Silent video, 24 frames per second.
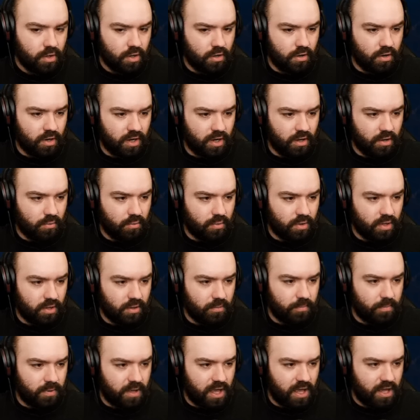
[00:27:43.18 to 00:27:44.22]
All right, we are
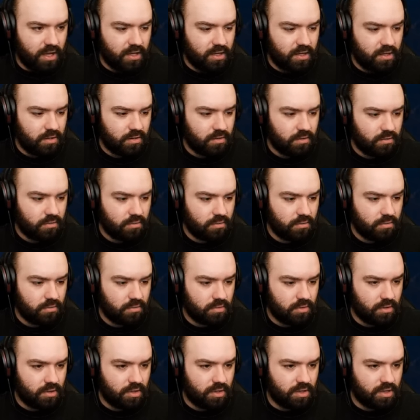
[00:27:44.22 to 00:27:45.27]
back
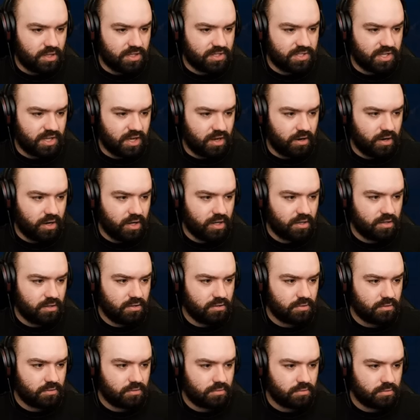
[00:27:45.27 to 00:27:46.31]
in this
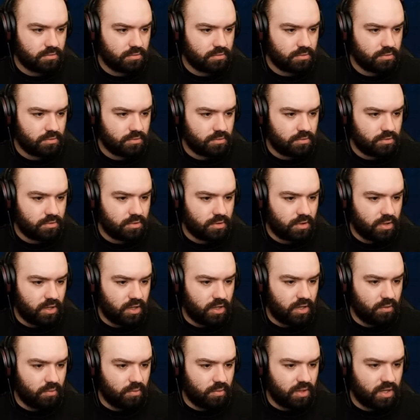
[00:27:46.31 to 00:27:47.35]
area,
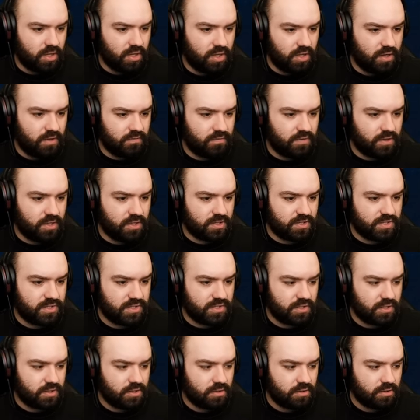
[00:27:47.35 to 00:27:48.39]
and we can give
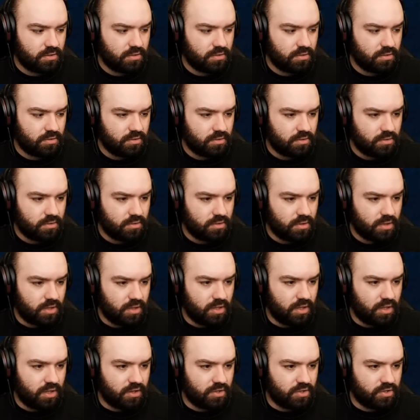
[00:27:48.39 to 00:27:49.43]
this
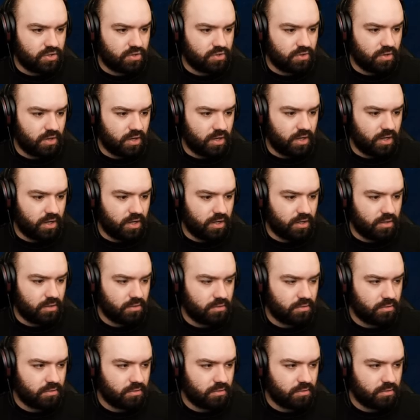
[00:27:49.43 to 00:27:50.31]
another try.